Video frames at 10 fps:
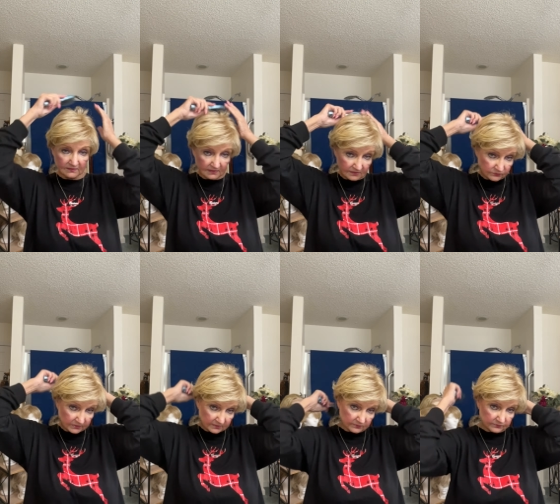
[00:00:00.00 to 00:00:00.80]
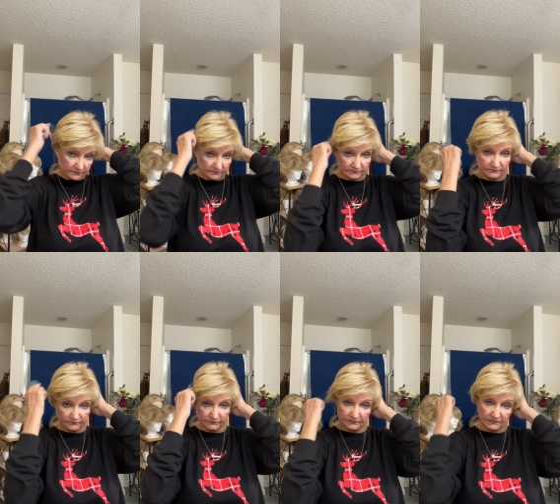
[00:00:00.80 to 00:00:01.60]
There we go.
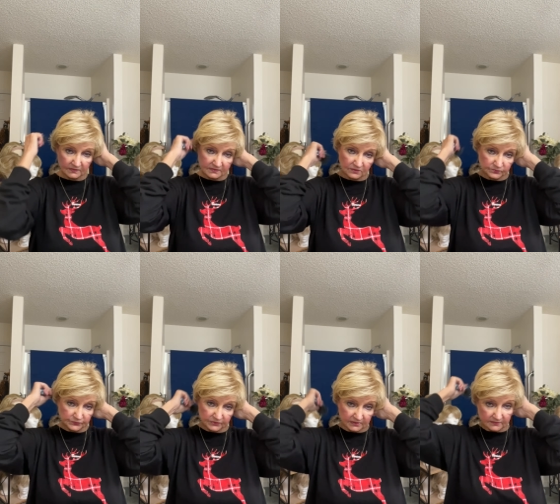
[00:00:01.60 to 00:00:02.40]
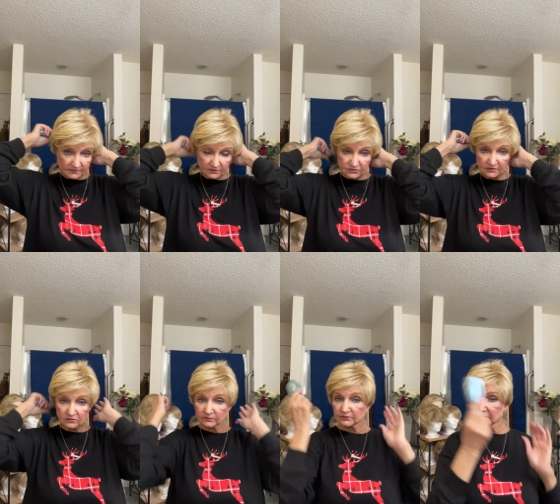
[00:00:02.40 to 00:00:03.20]
So pretty, so, so
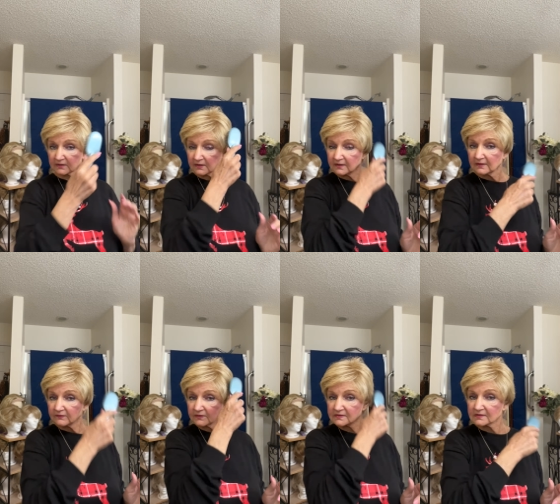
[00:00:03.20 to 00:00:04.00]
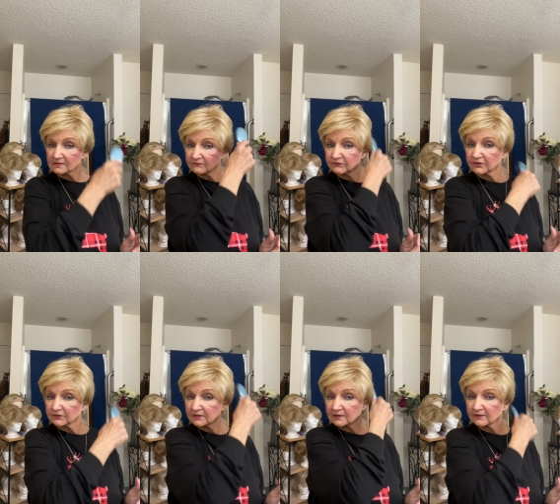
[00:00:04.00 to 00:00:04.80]
pretty. This is a
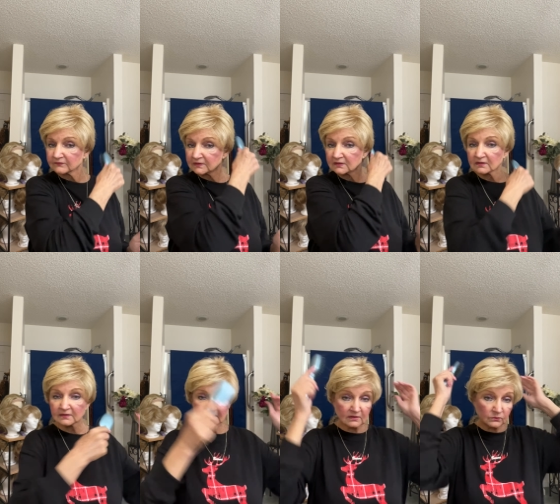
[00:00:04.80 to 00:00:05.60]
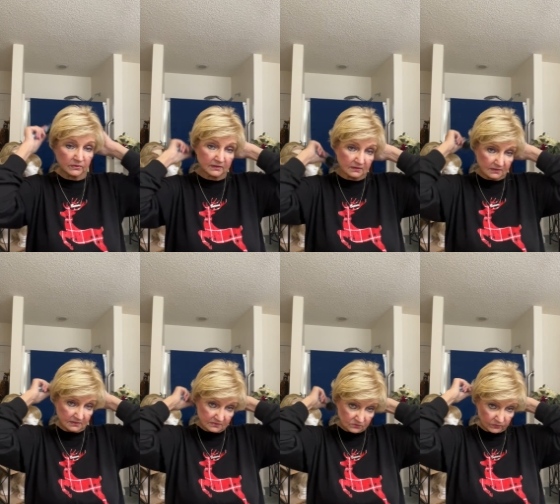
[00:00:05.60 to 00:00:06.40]
very lovely looking wig
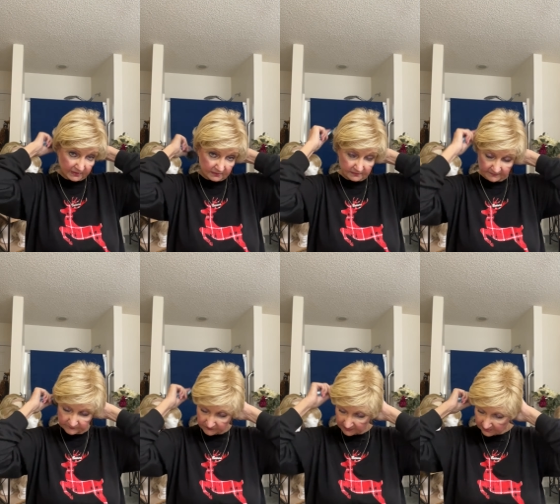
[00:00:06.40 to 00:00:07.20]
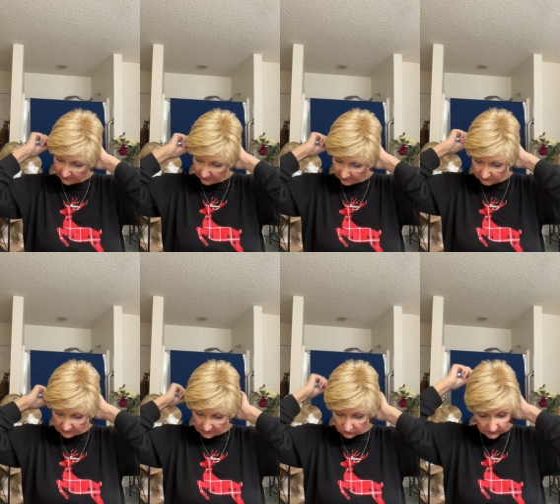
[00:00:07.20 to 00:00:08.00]
as well. And
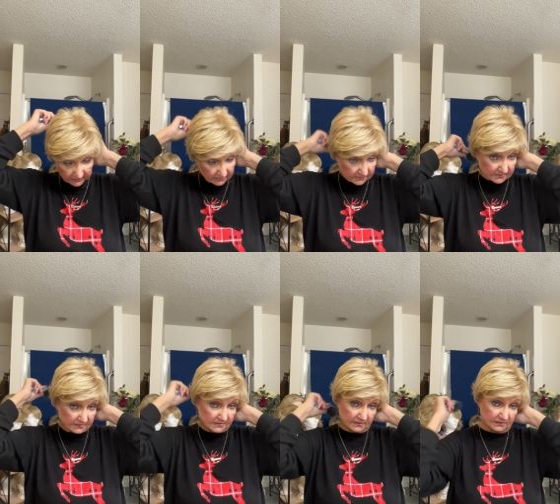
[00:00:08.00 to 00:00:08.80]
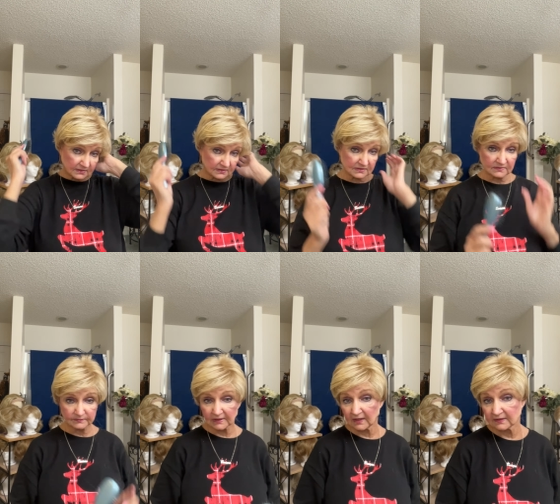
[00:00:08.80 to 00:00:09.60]
this wig is in Sunkissed
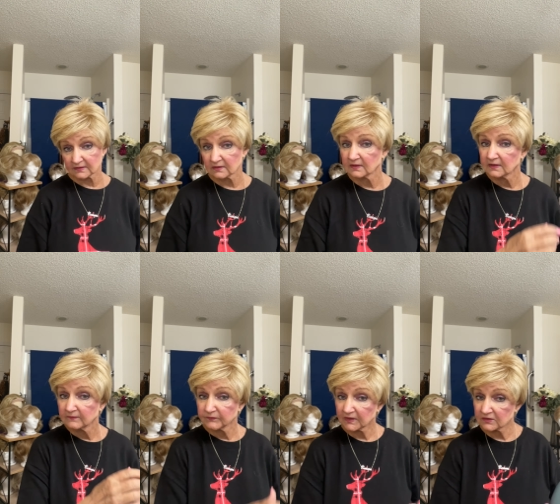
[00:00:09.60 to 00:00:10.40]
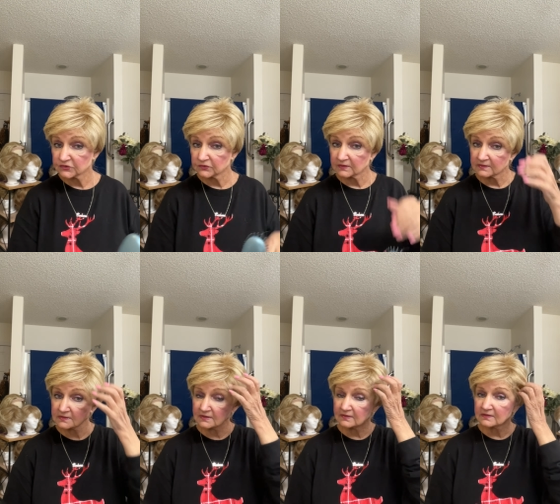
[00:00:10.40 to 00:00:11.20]
Blonde. As you can
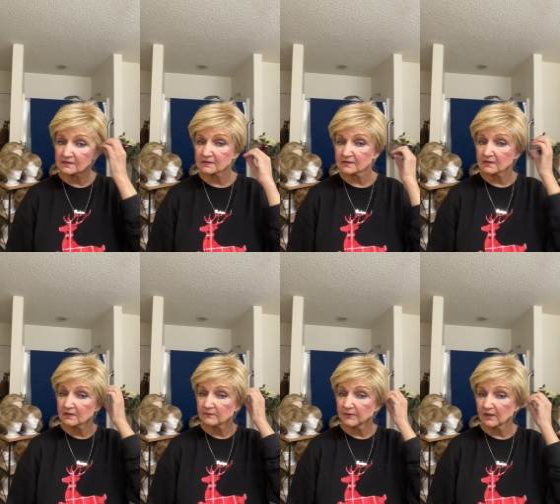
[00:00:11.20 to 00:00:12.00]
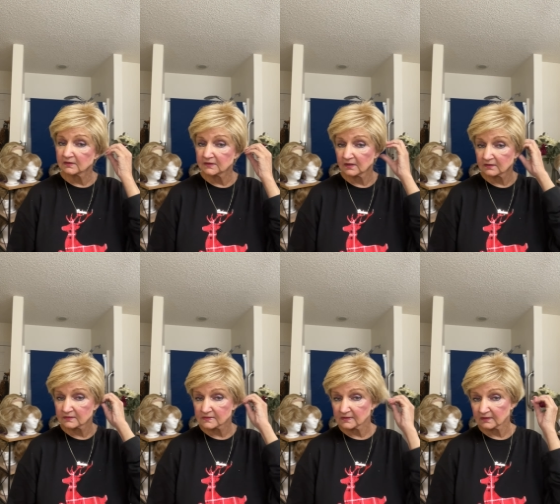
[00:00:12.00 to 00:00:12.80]
see, this is Paula Young
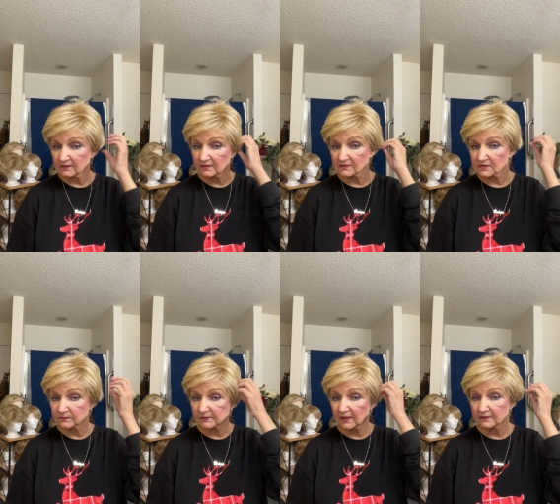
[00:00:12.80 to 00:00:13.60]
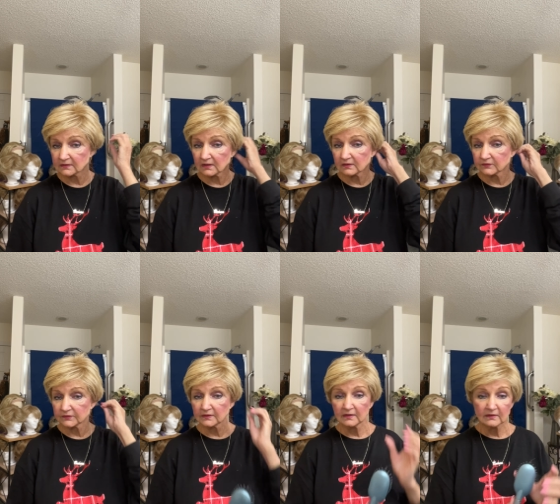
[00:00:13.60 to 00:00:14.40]
Sunkissed Blonde color.
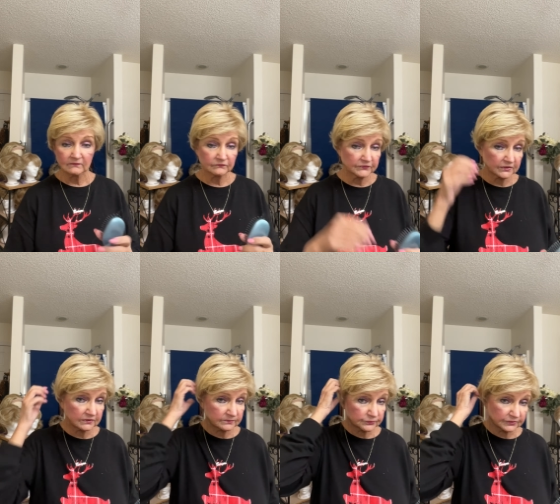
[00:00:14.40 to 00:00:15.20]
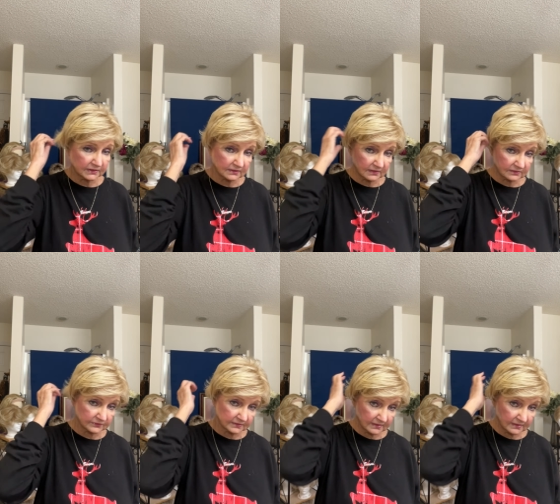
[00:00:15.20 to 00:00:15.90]
Very pretty color.